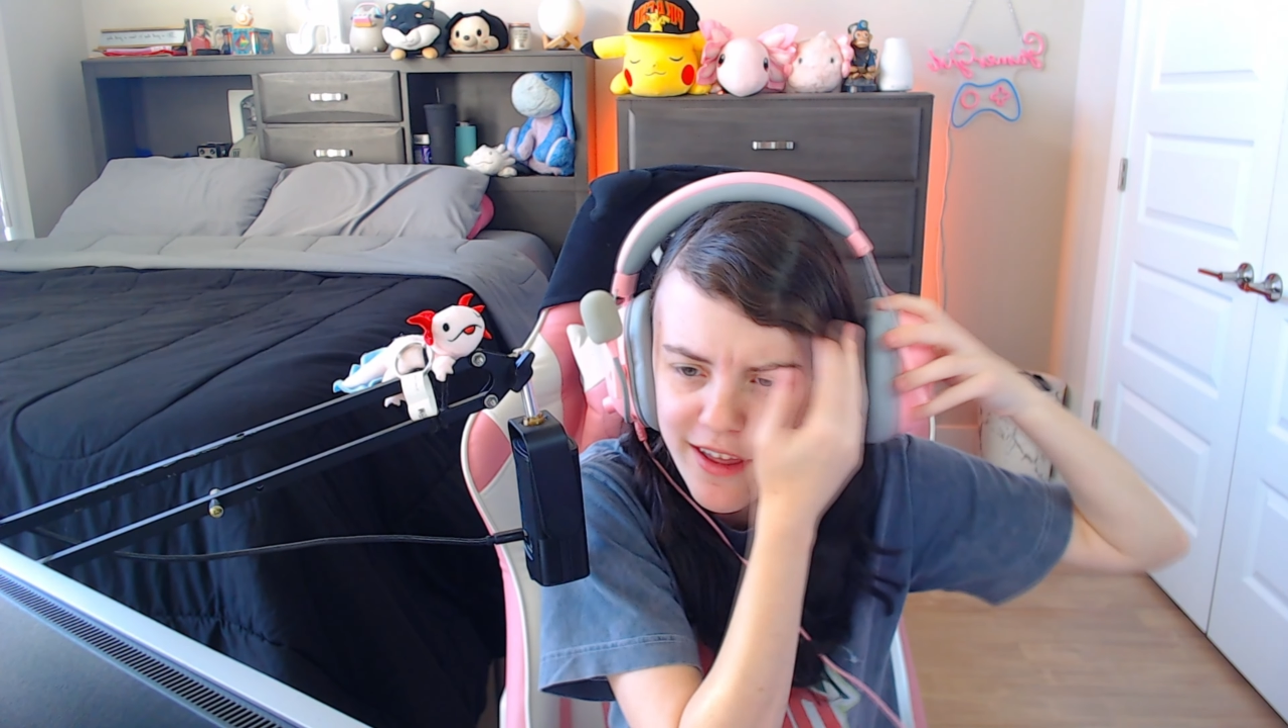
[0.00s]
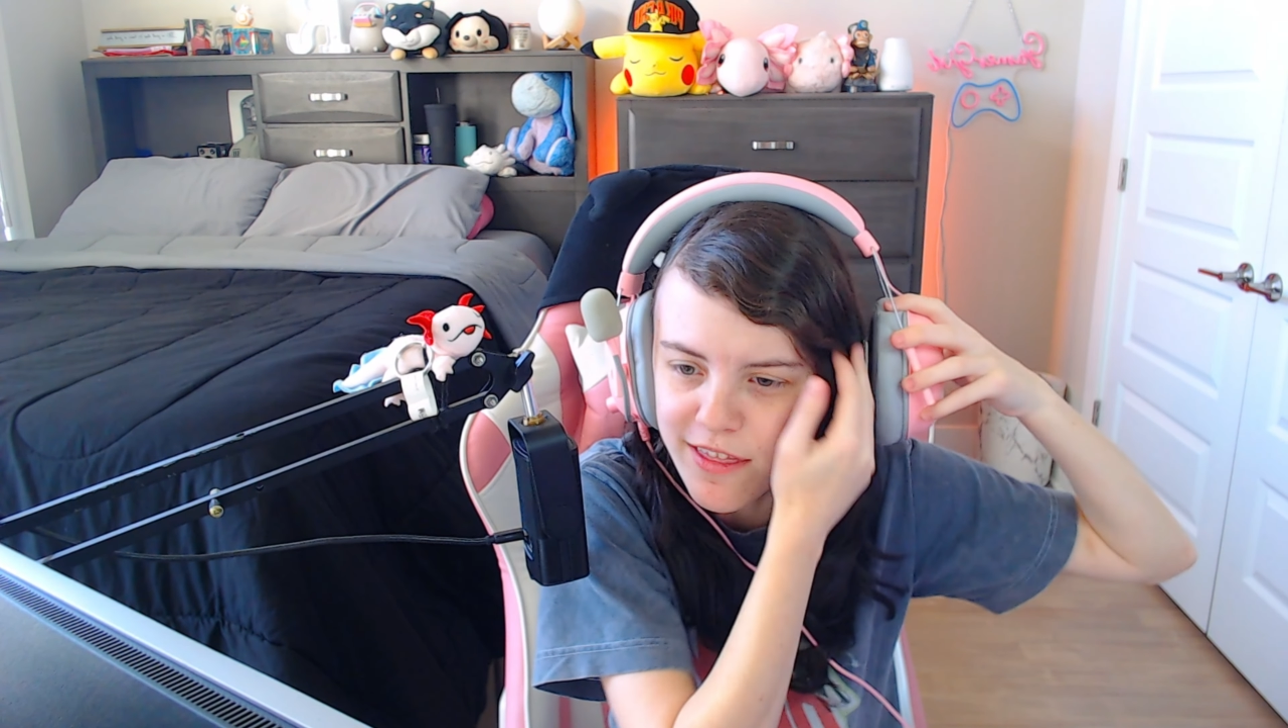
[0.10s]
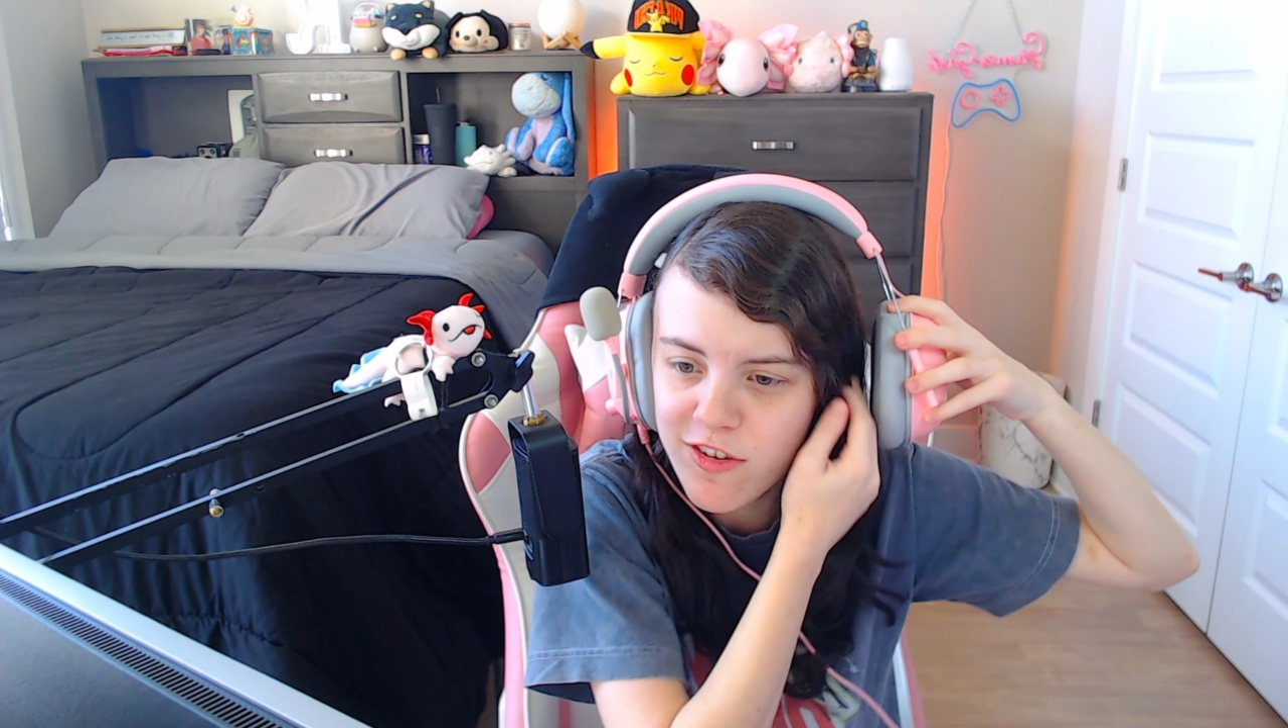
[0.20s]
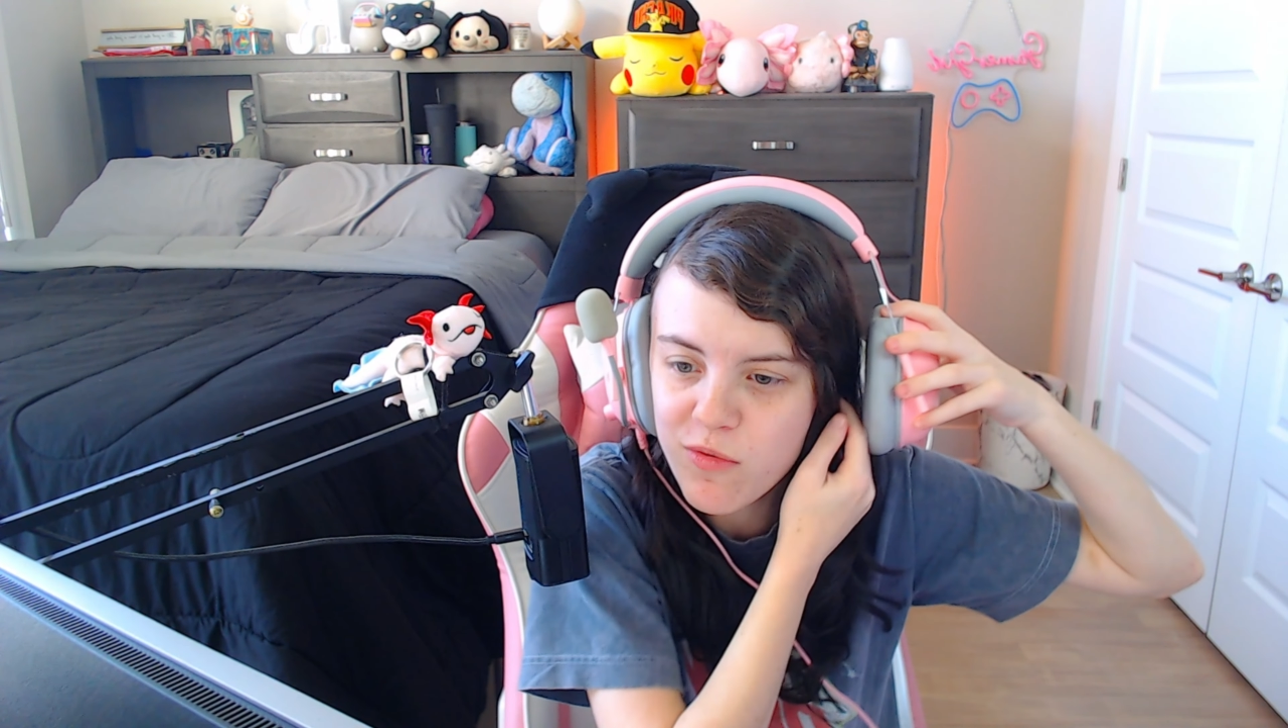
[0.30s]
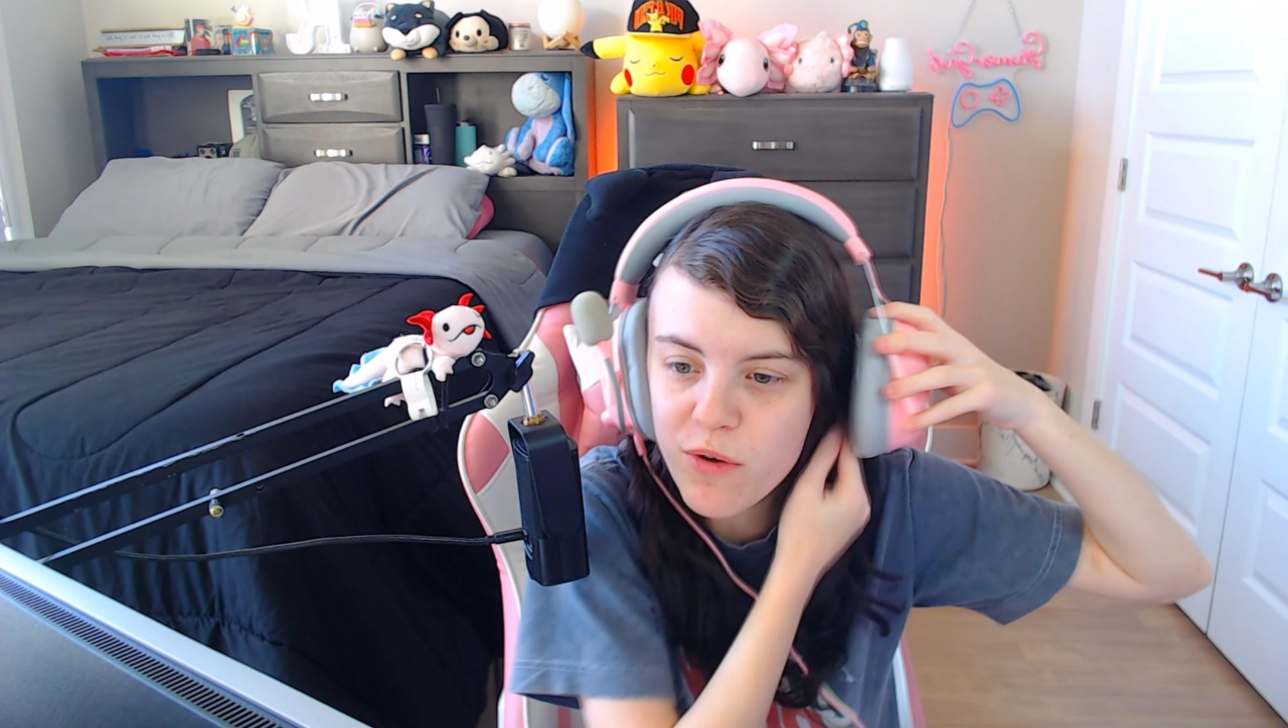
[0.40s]

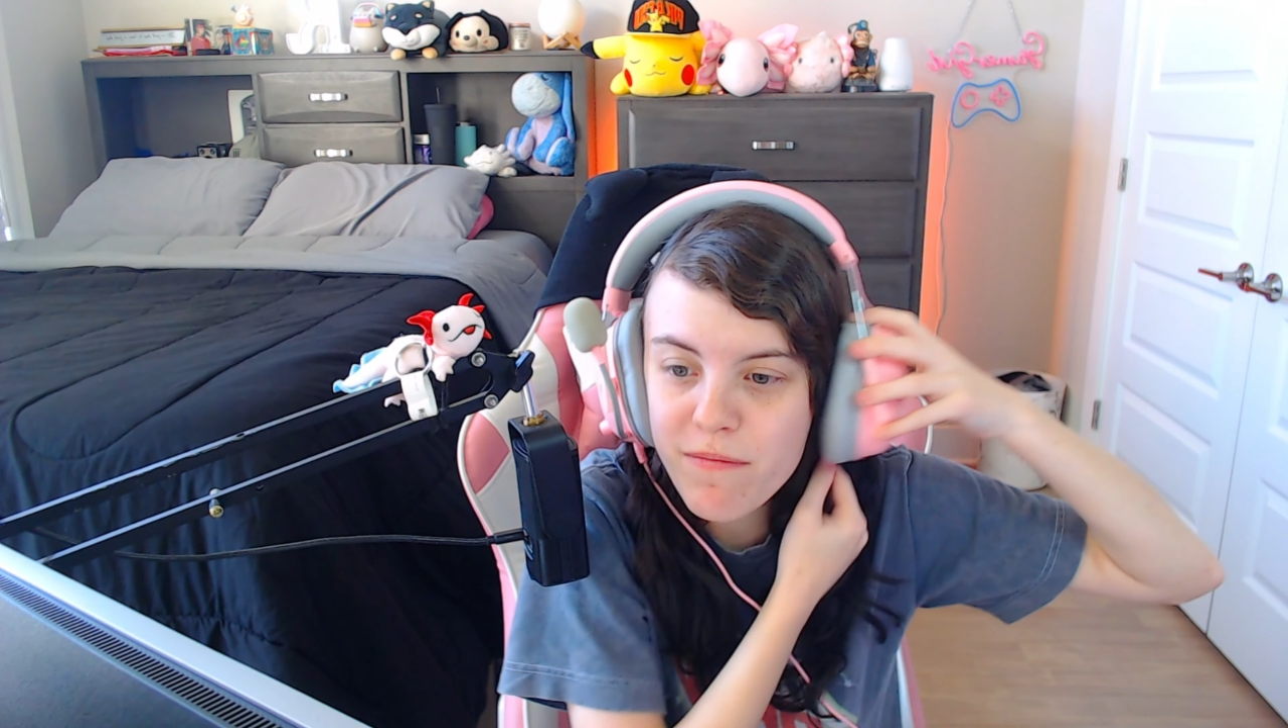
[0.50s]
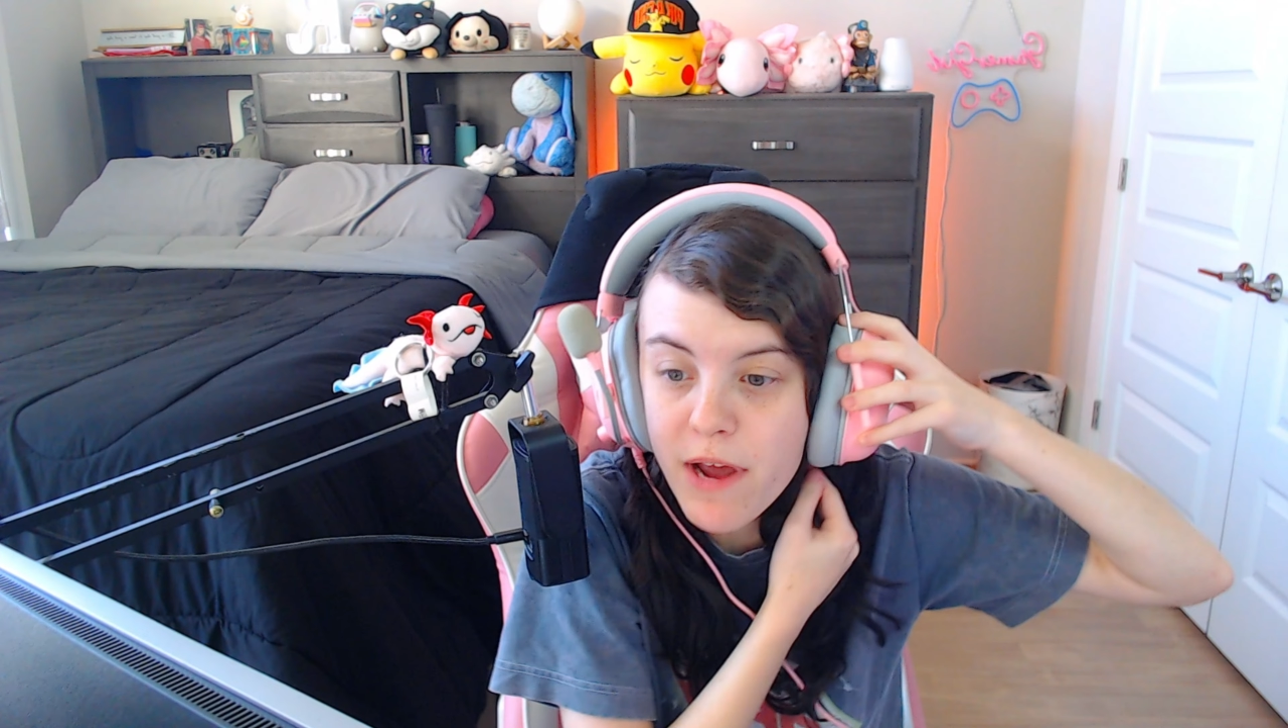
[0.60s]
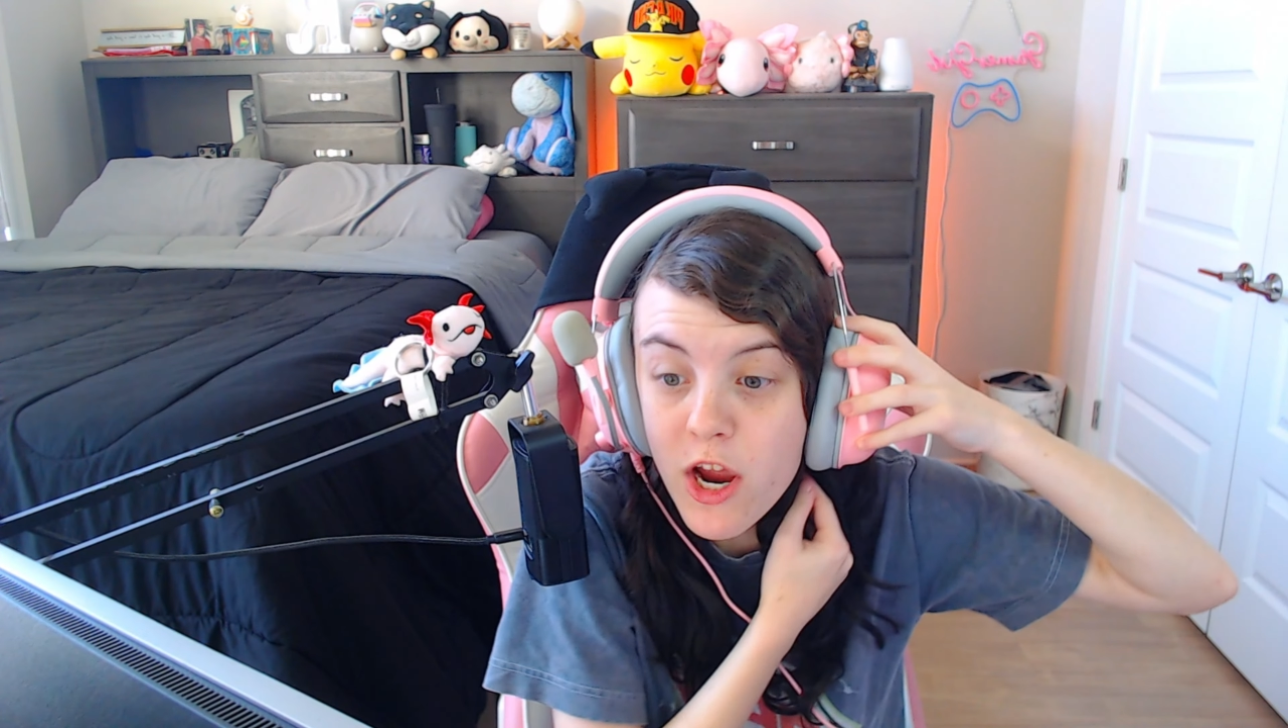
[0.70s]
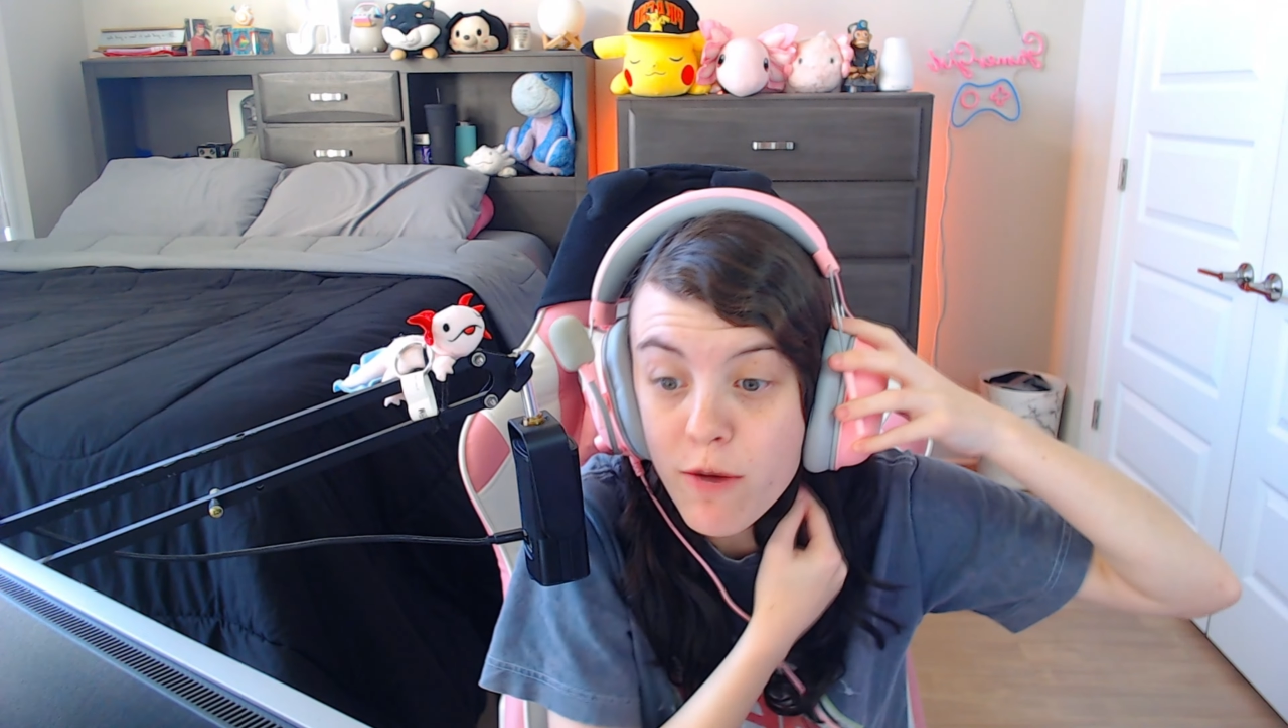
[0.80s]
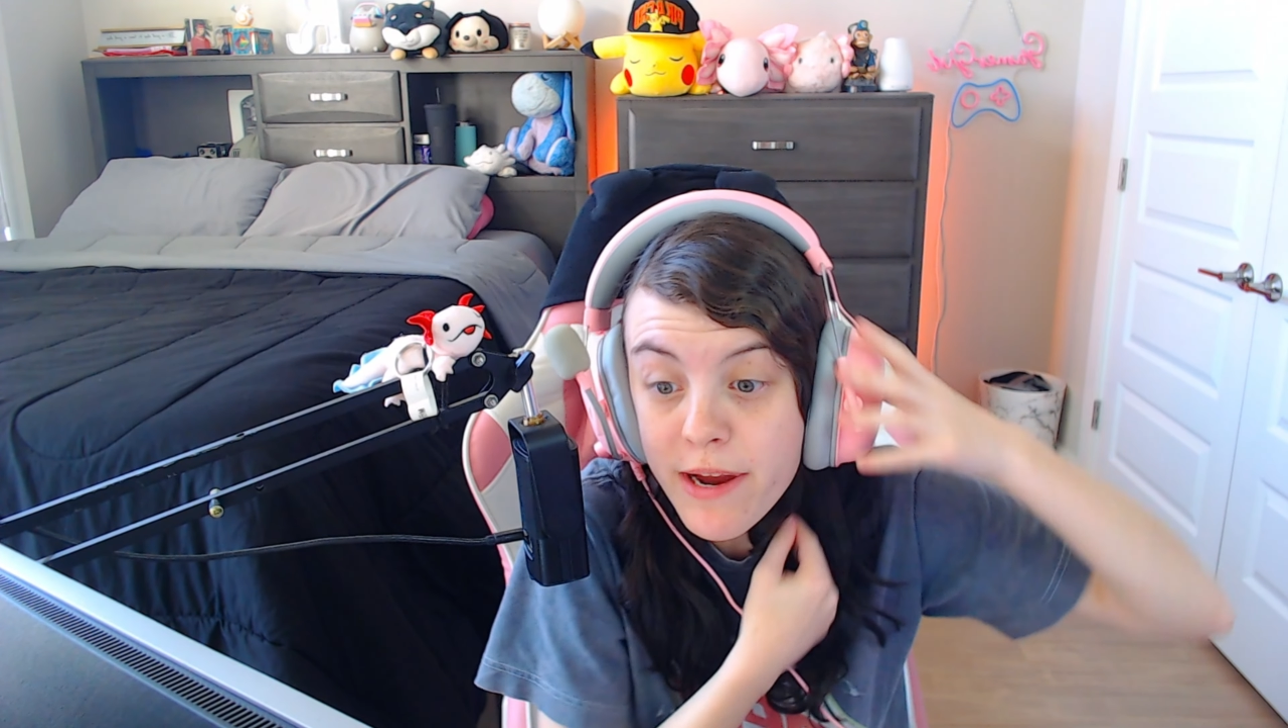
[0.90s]
This one
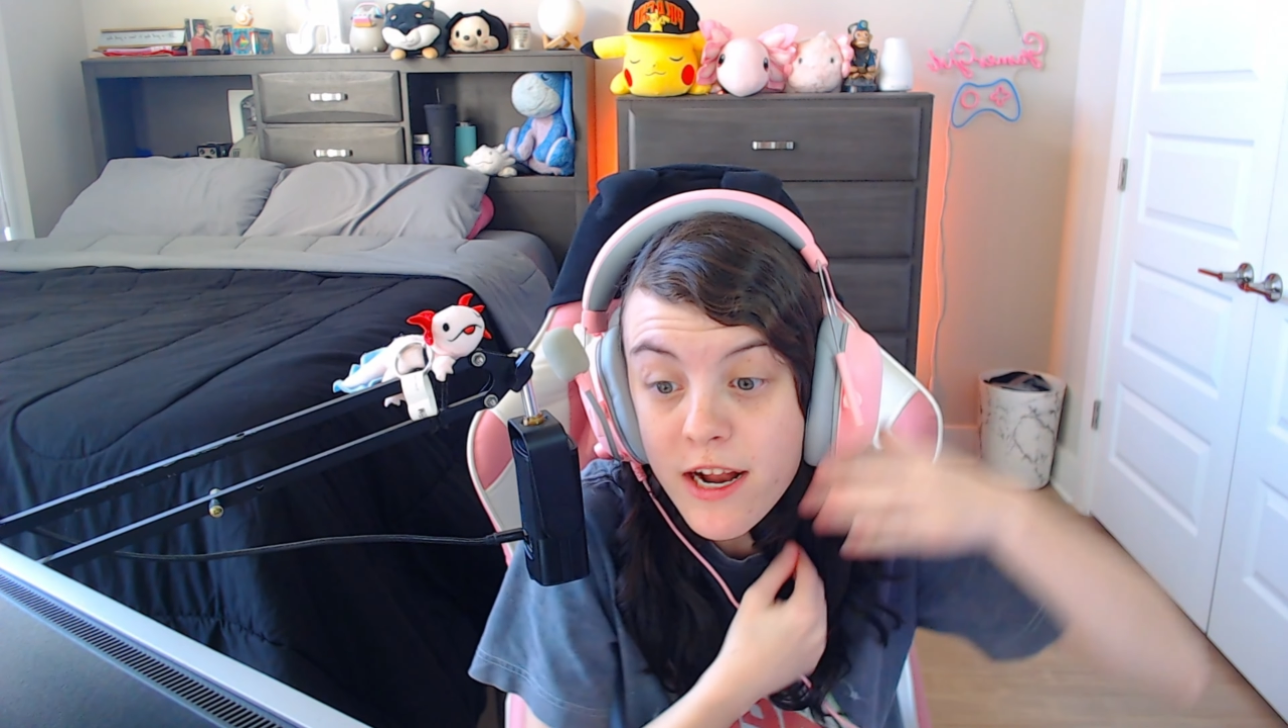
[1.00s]
may or may